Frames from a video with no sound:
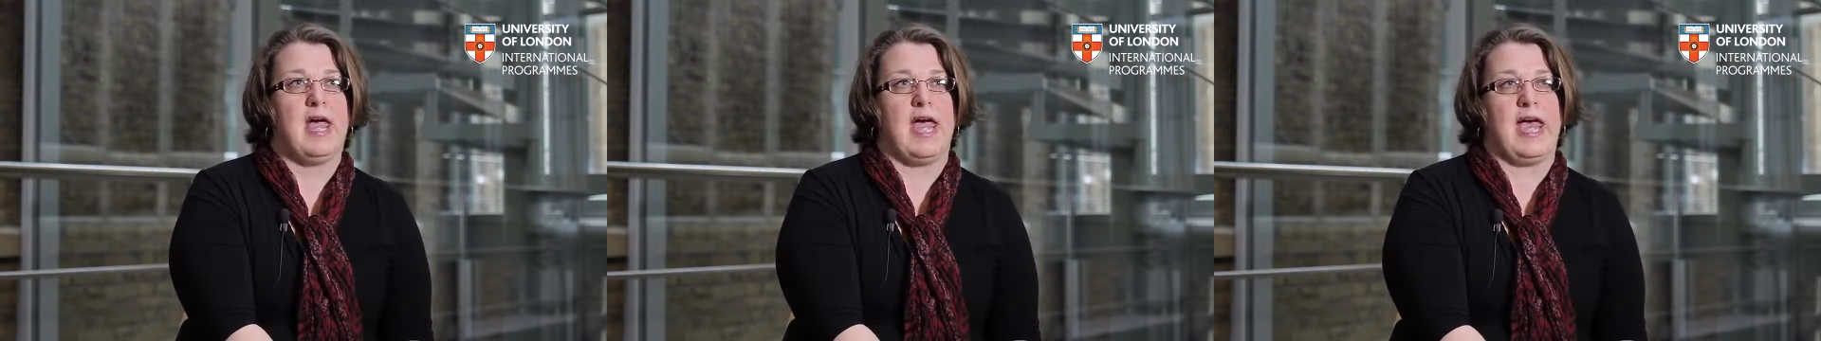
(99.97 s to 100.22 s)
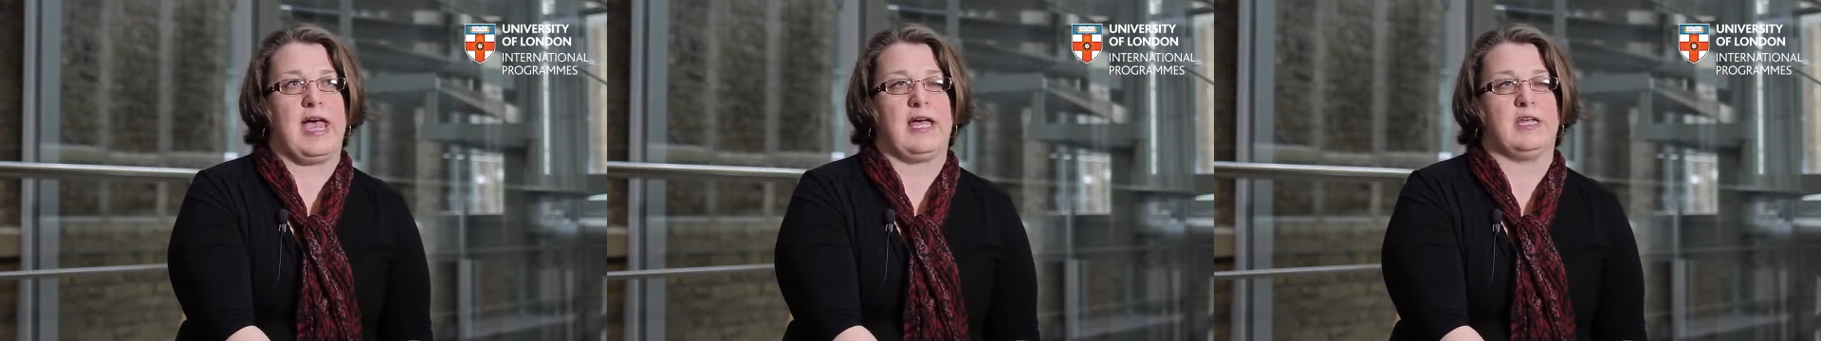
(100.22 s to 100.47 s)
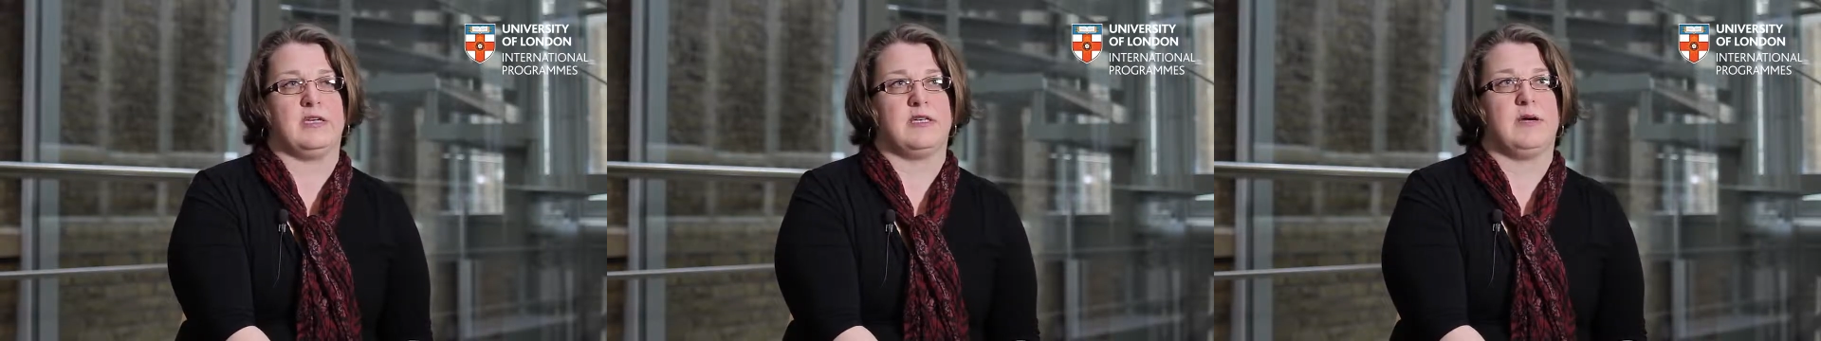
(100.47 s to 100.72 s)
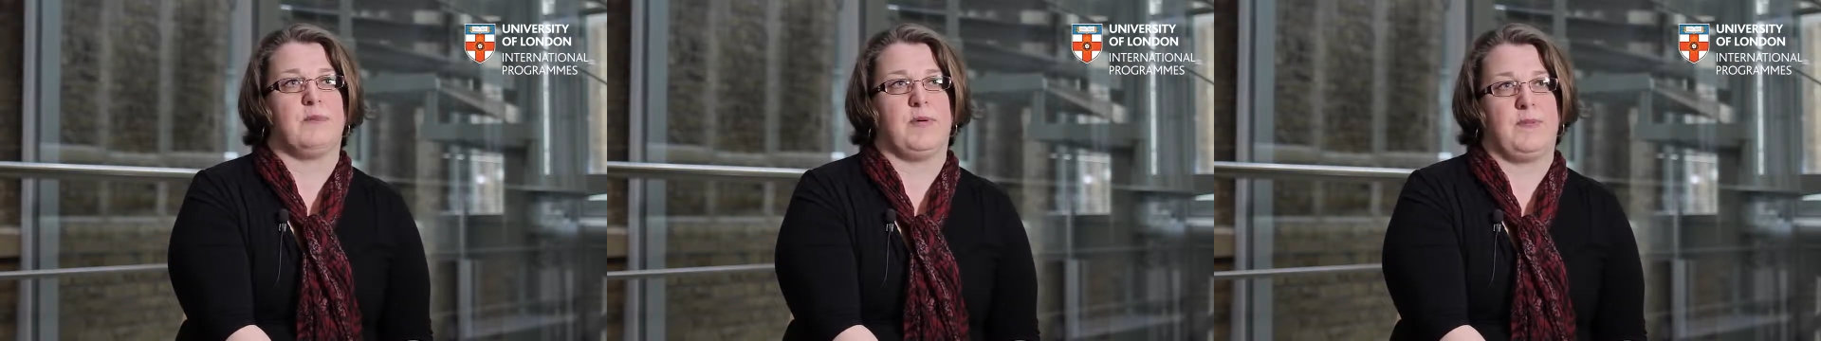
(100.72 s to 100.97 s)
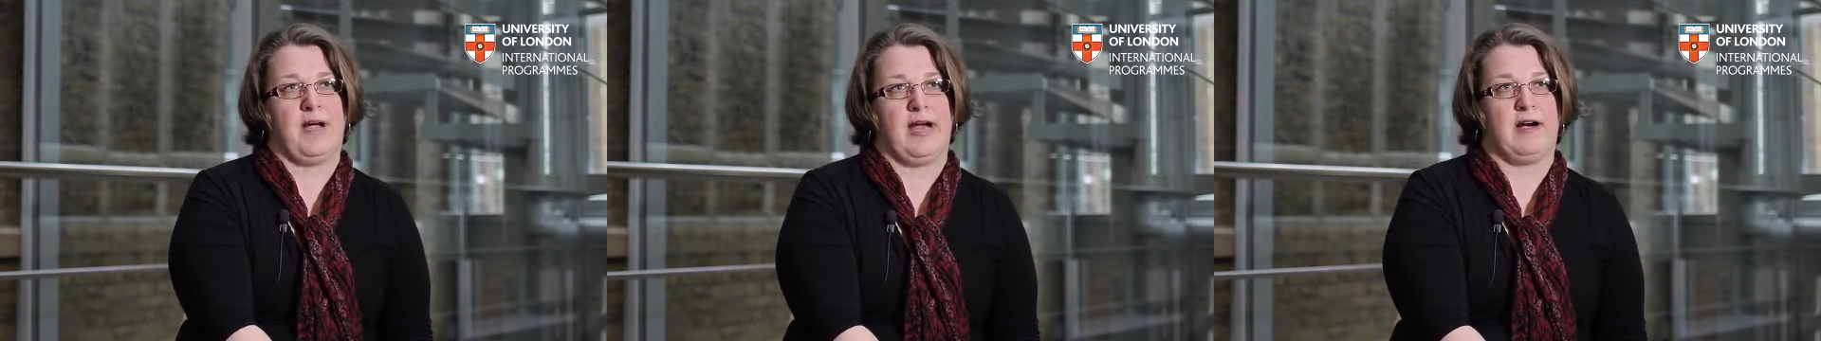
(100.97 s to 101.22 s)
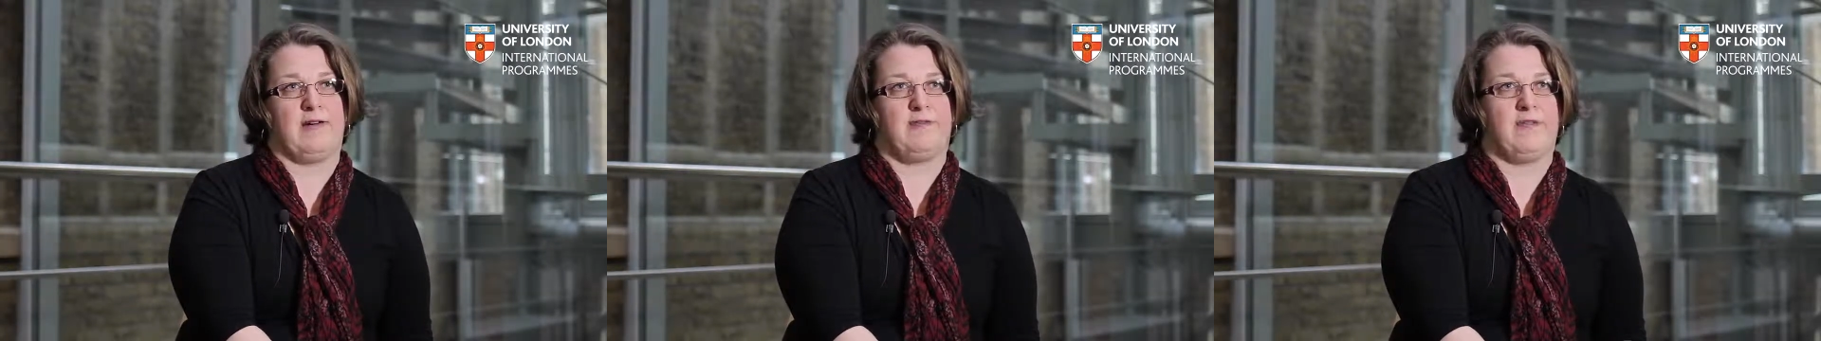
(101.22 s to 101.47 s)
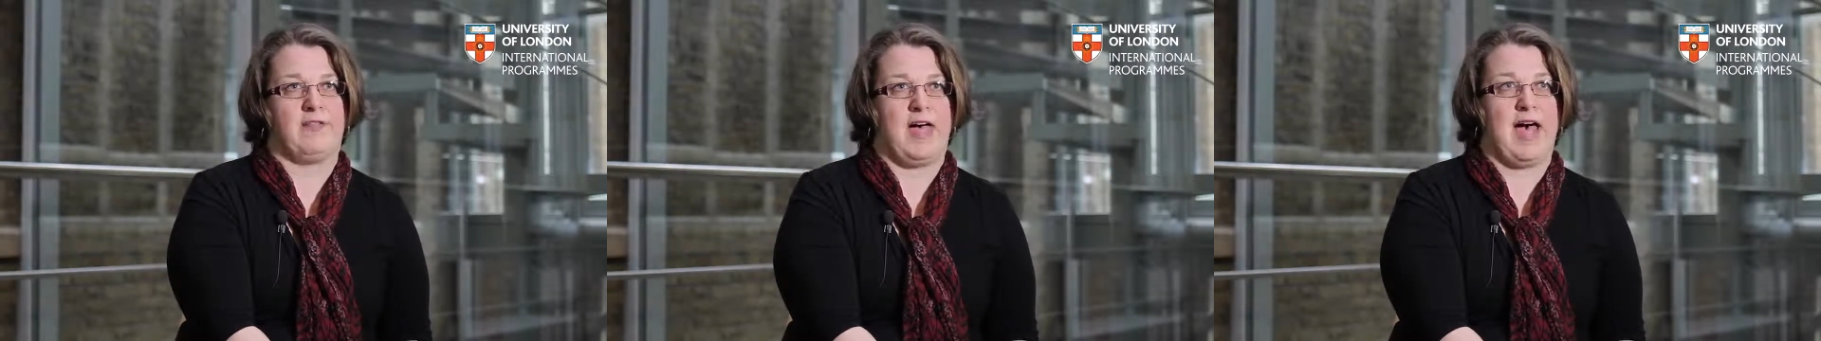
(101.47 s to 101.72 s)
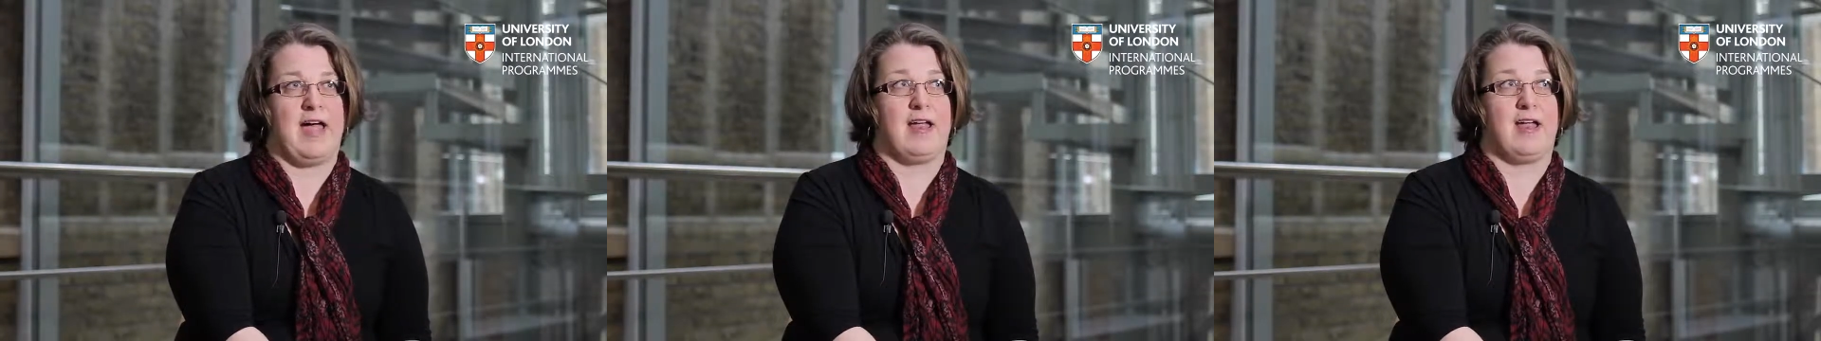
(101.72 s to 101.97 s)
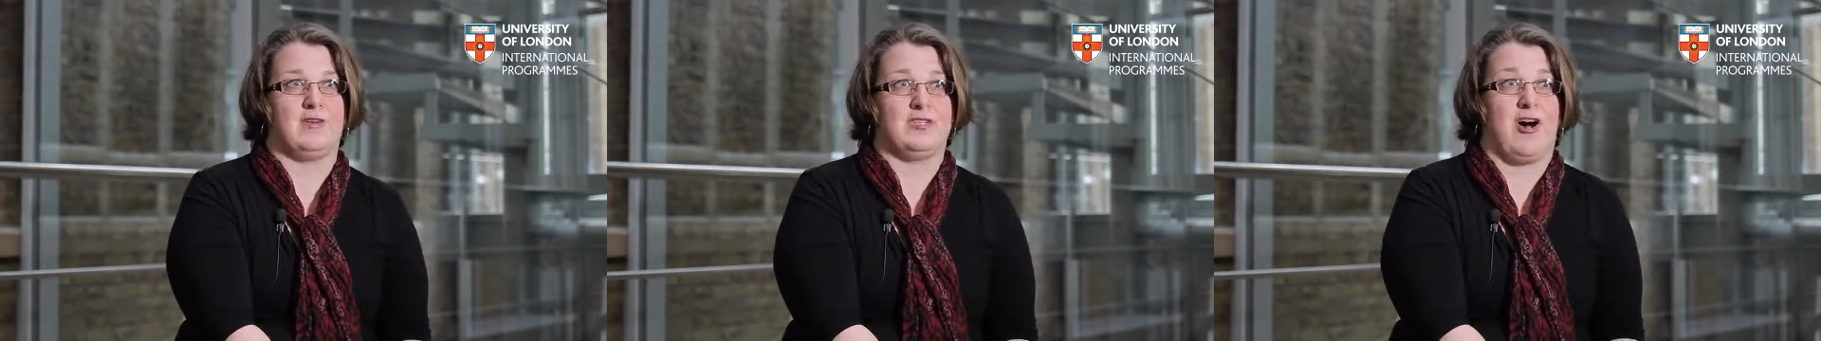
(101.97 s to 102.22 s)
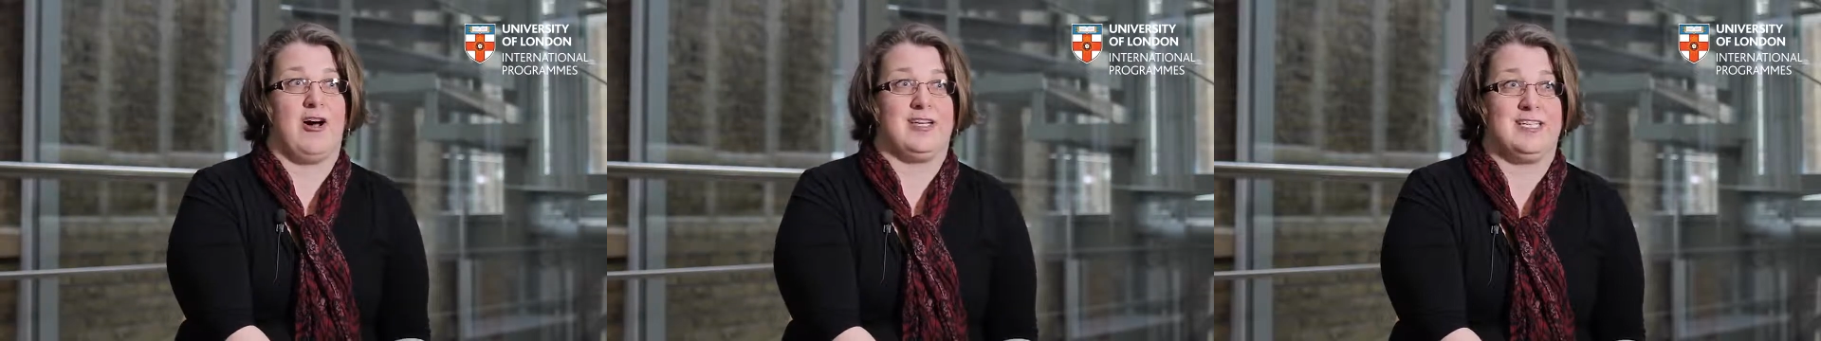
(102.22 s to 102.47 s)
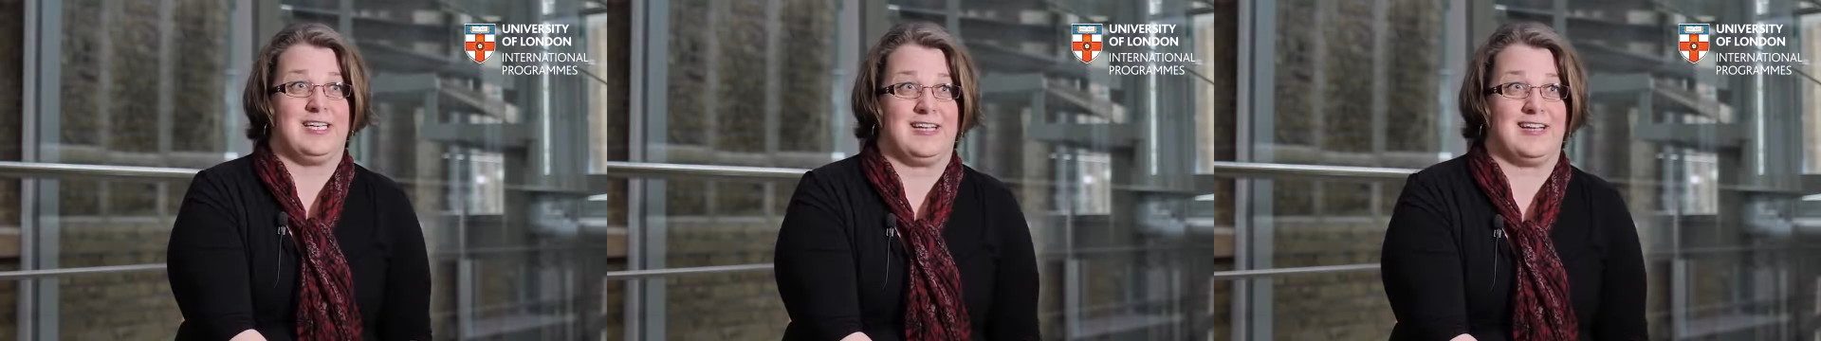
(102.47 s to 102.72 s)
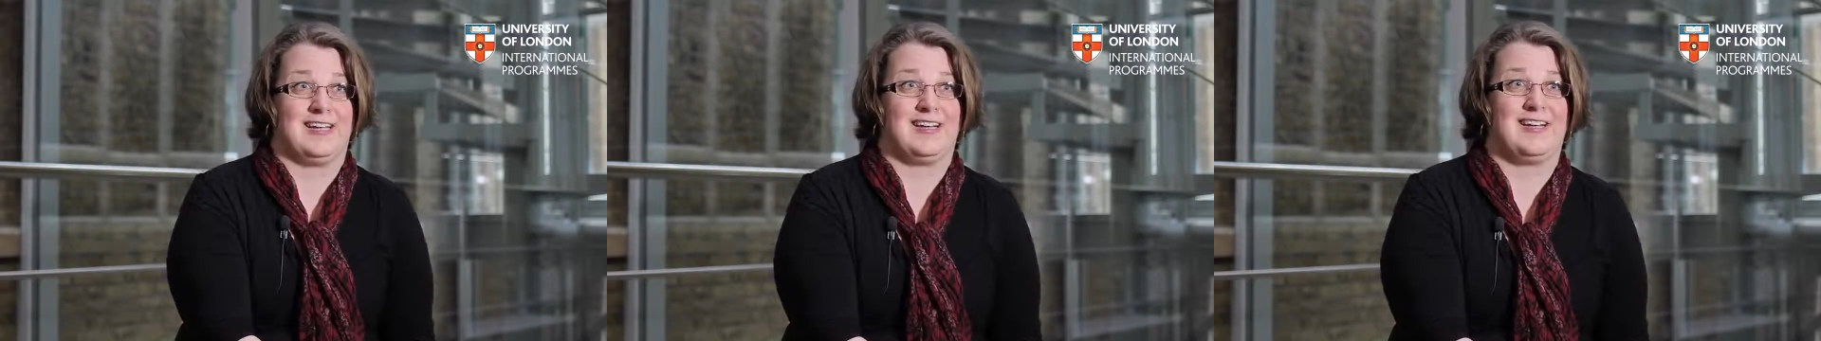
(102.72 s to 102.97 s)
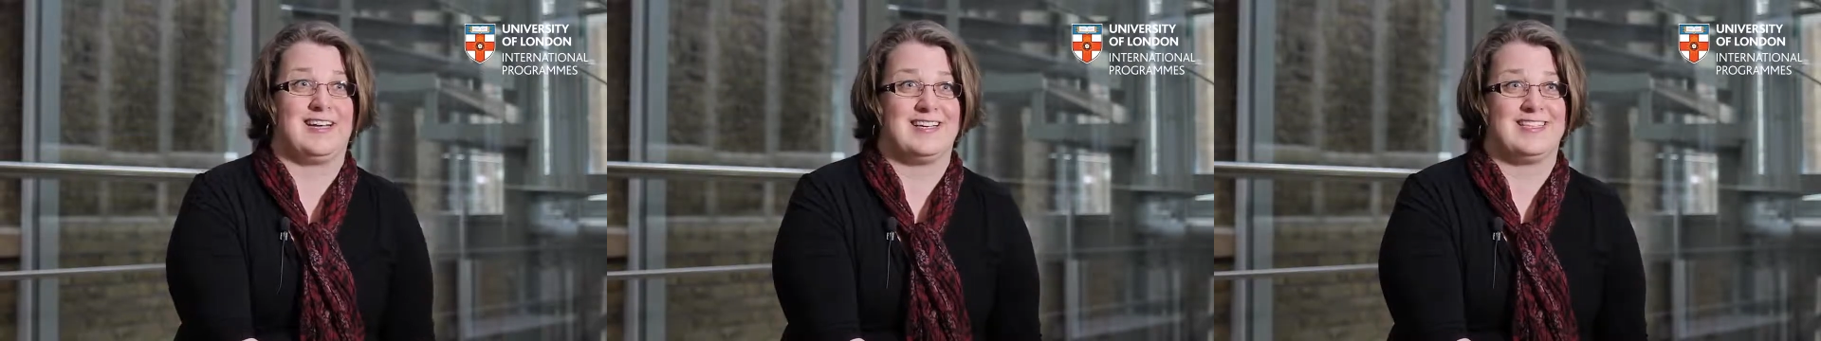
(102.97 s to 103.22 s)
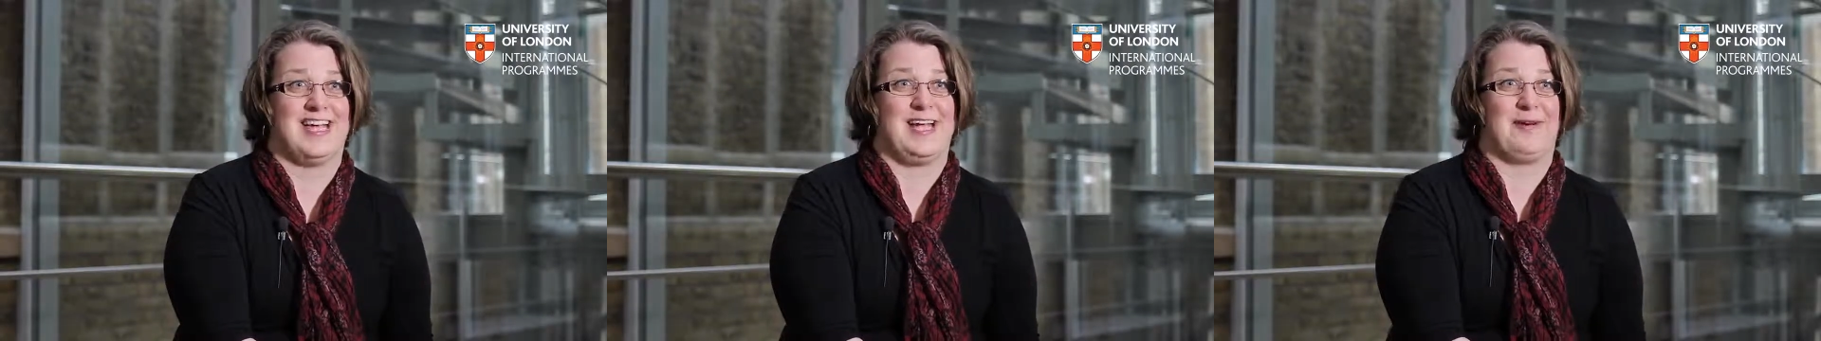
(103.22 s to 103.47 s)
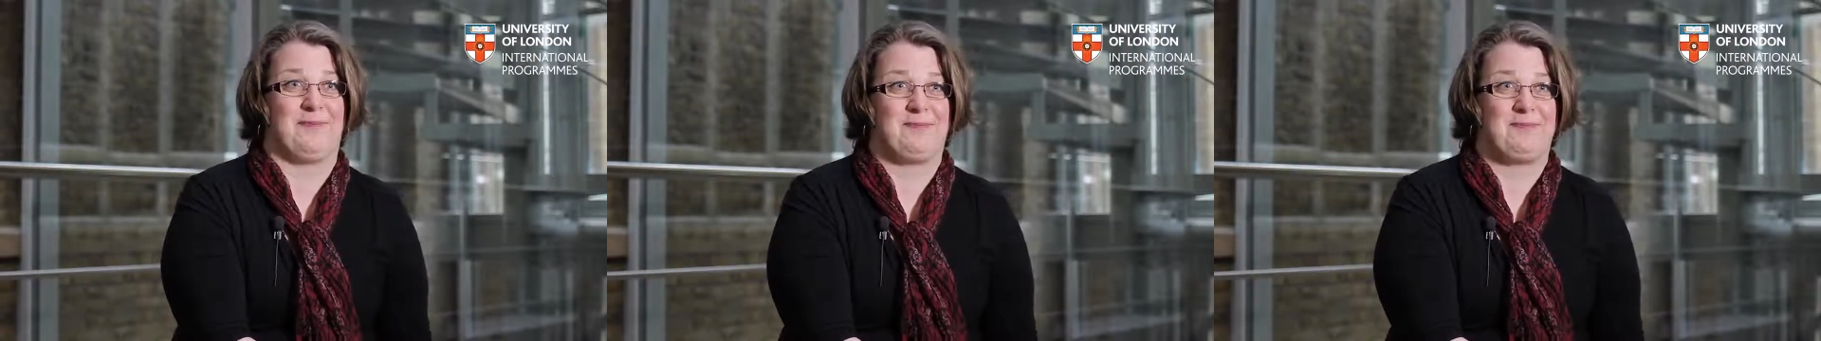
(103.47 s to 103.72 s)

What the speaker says: and prepare for that daunting exam.